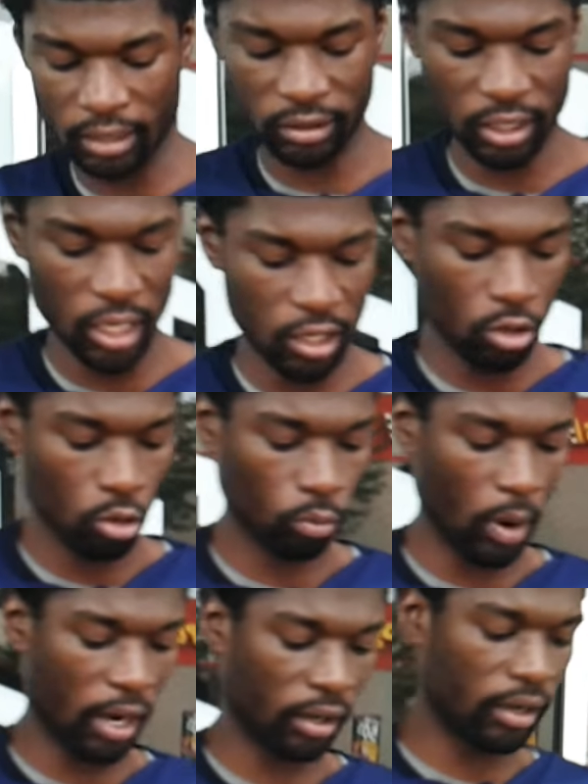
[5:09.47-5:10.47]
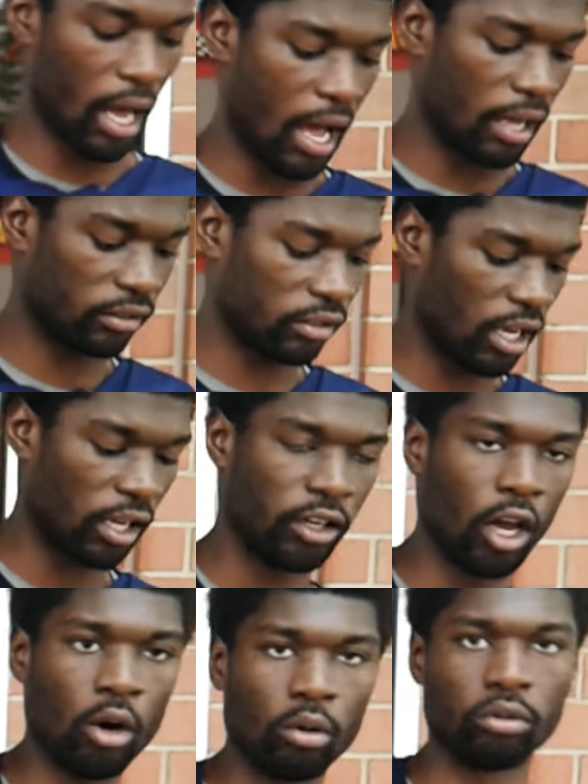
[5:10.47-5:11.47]
is he who recognizes and
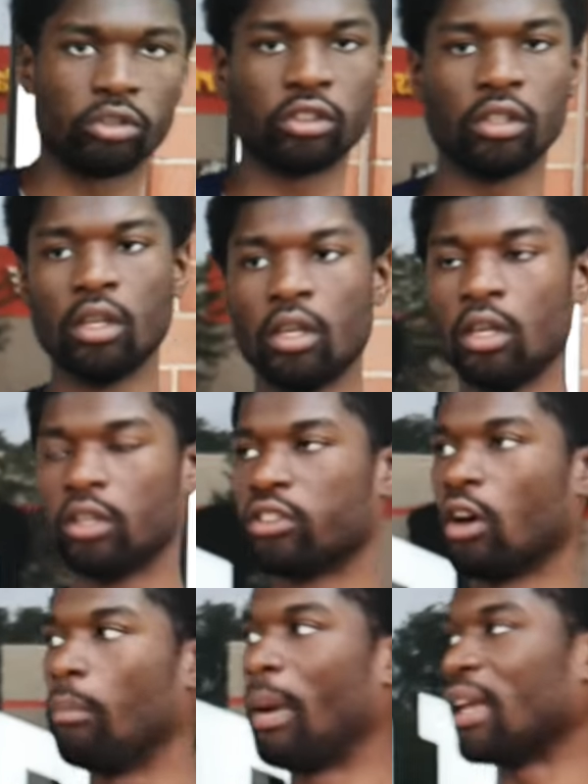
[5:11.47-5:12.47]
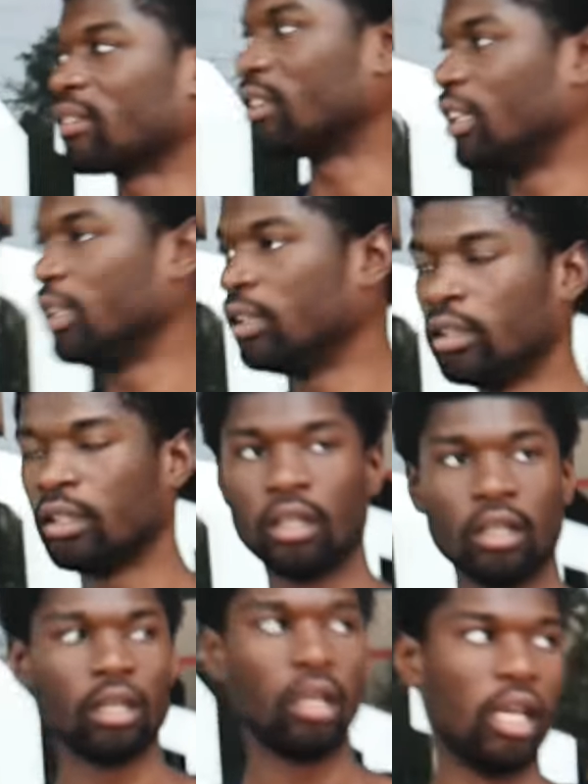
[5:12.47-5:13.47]
knows. So basically,
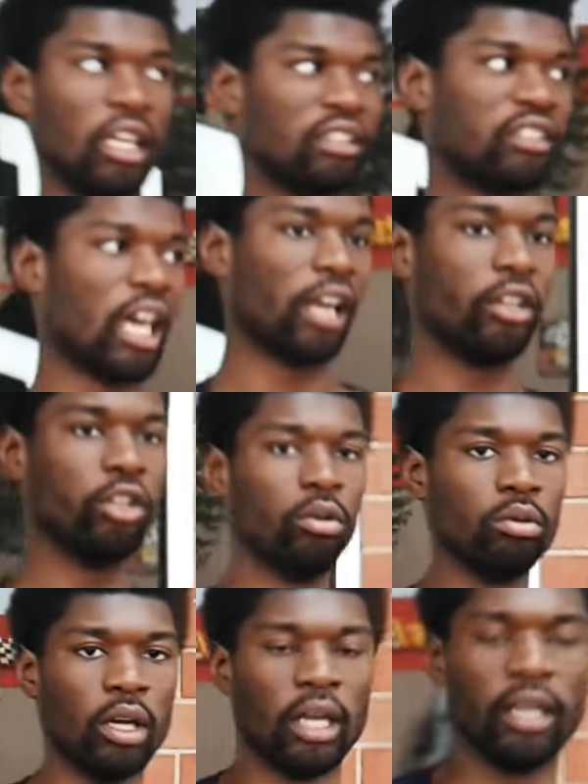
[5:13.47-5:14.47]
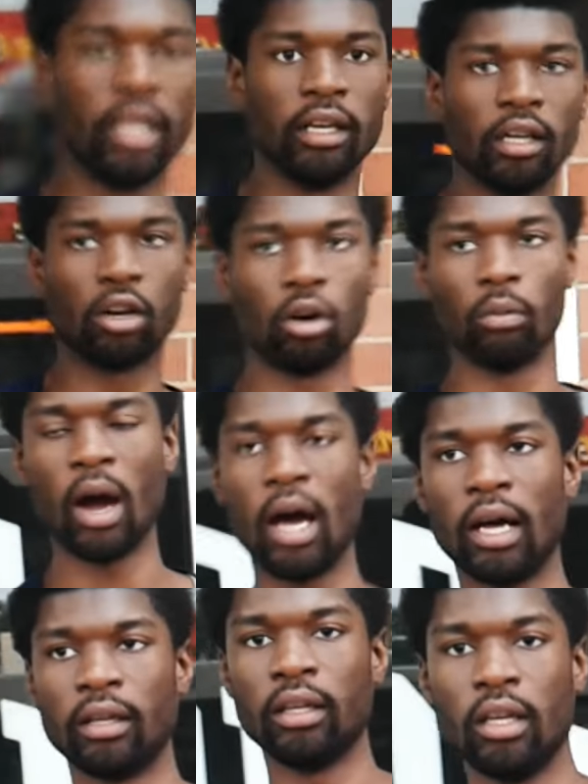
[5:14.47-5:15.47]
it's telling you in the
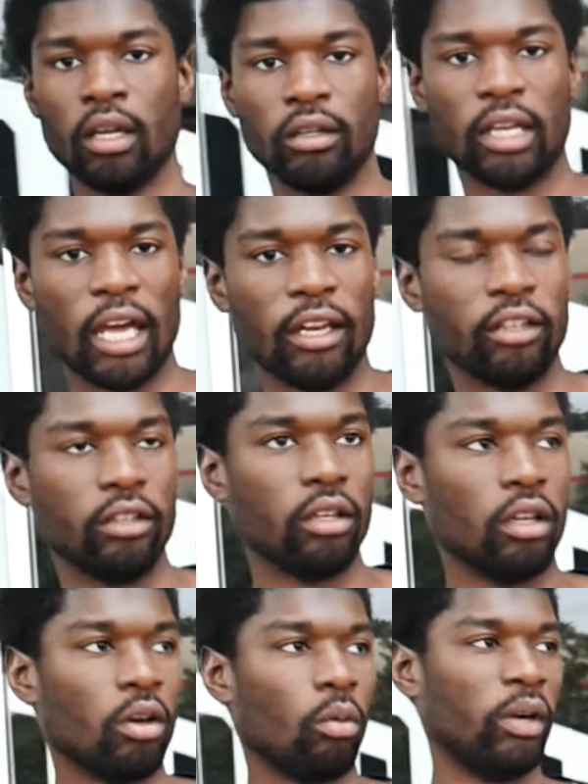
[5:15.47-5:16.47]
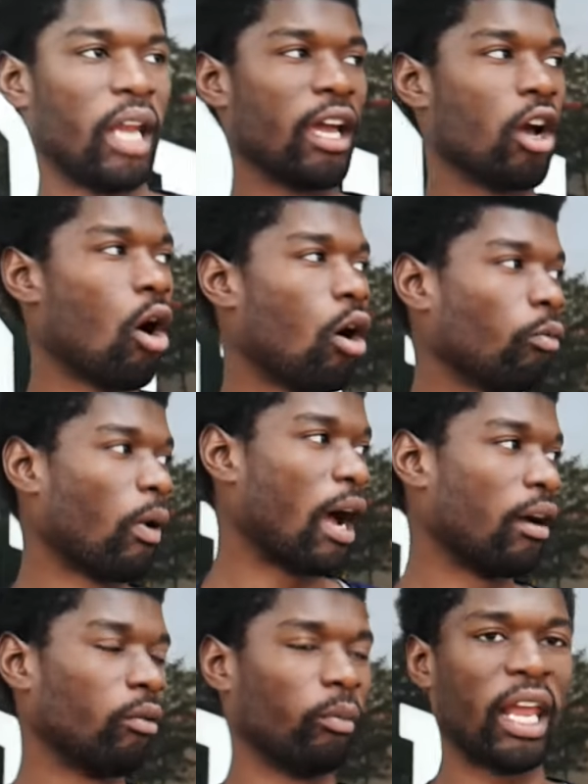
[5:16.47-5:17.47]
Quran that when they
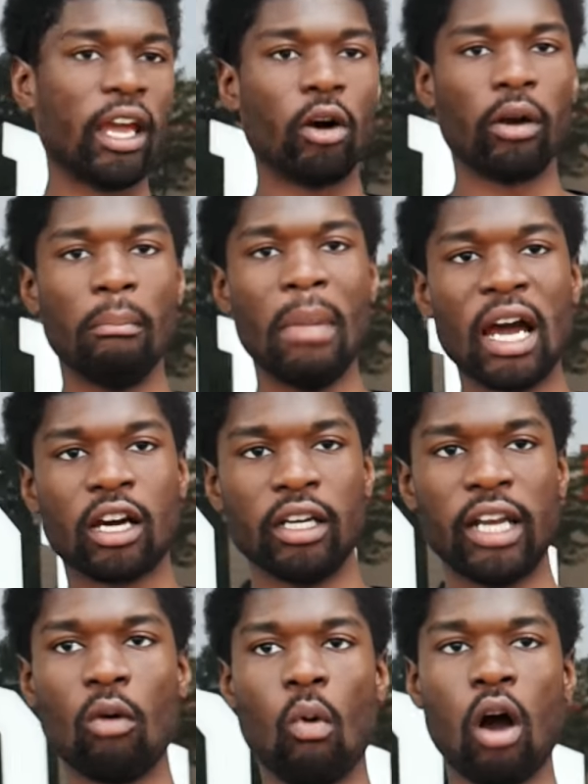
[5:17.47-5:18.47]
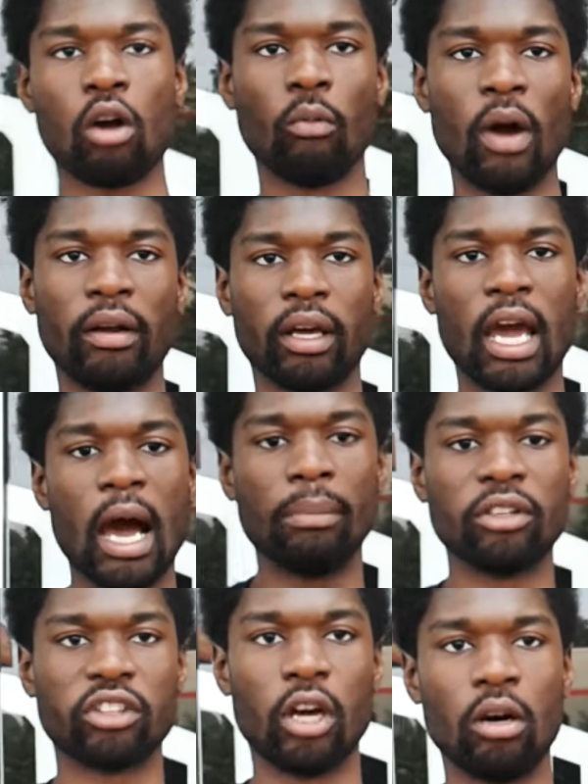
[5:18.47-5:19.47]
go to Mecca and they walk around the
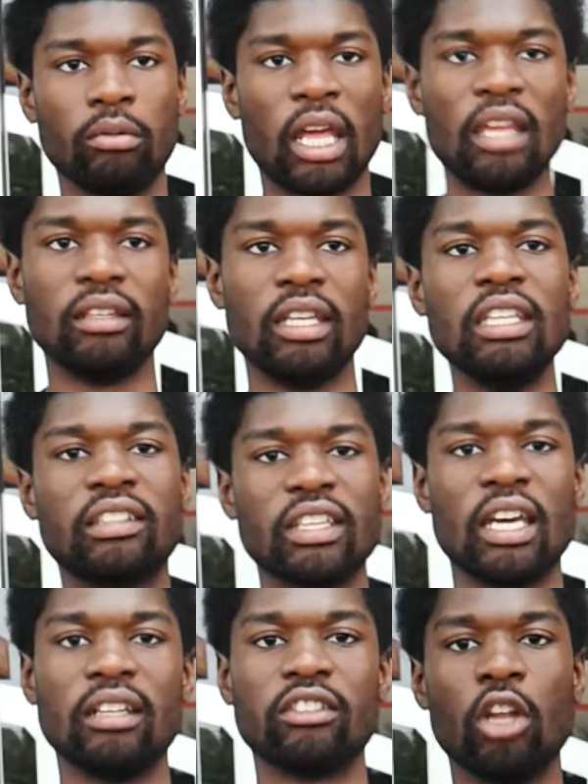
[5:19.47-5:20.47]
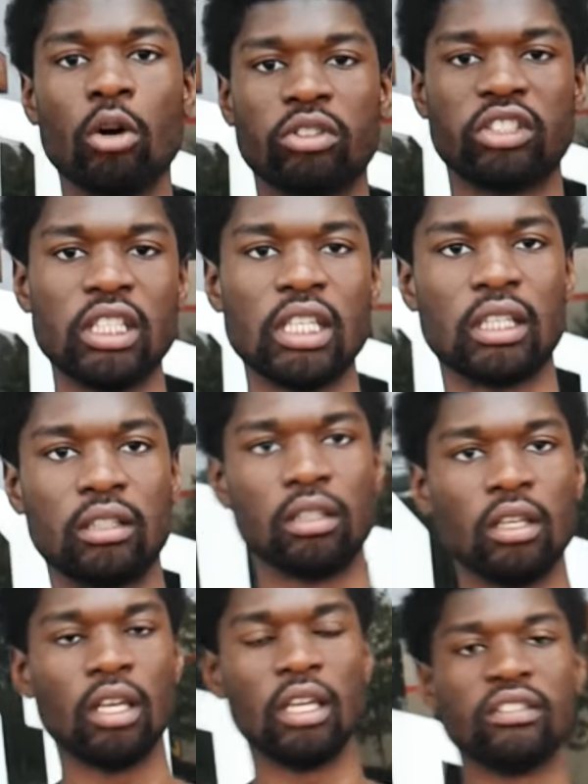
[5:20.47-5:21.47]
Kaaba stone, he's saying there's no sin.
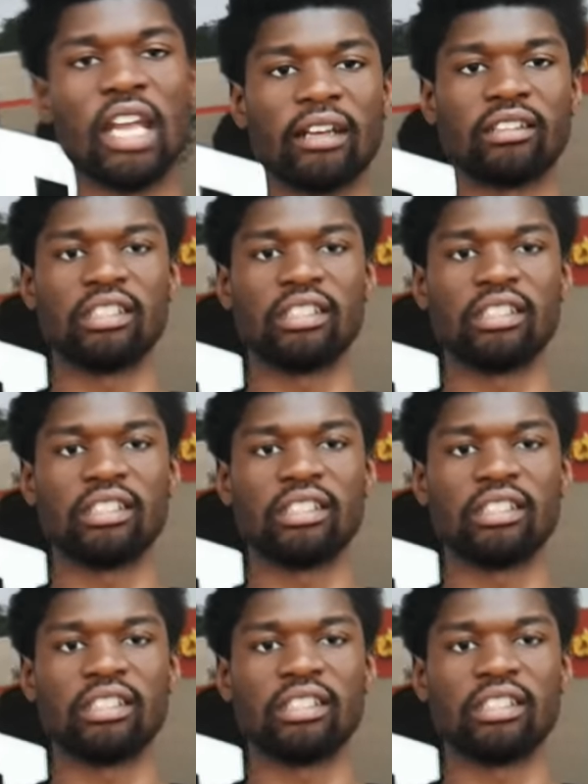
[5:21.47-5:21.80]
It's not a